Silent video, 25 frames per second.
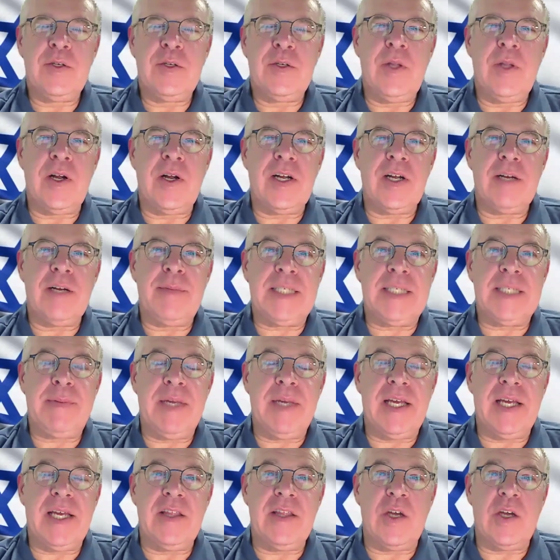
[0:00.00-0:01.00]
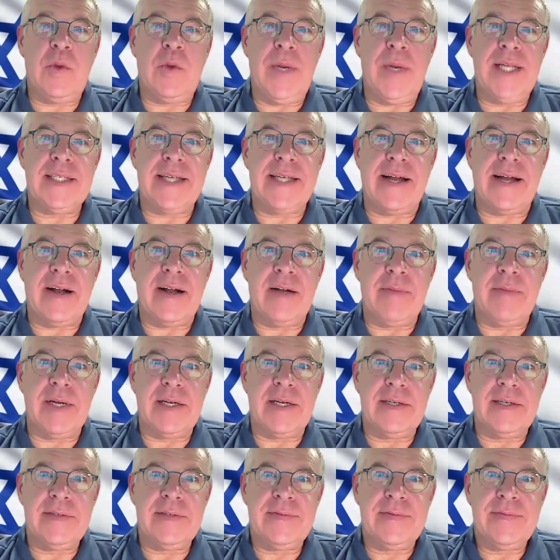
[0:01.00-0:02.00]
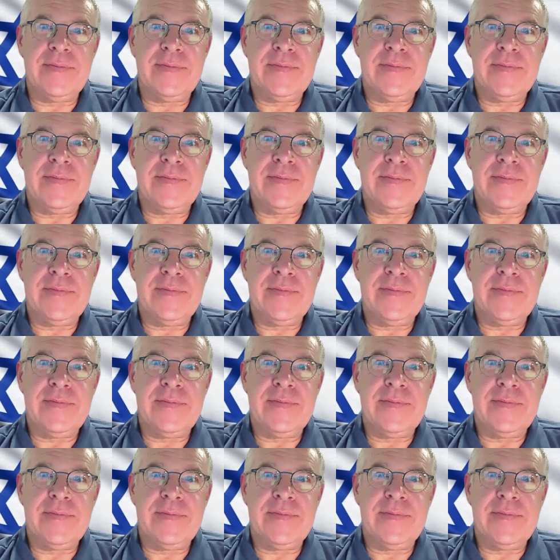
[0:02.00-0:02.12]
soon they're going to be speaking the Queen's Arabic.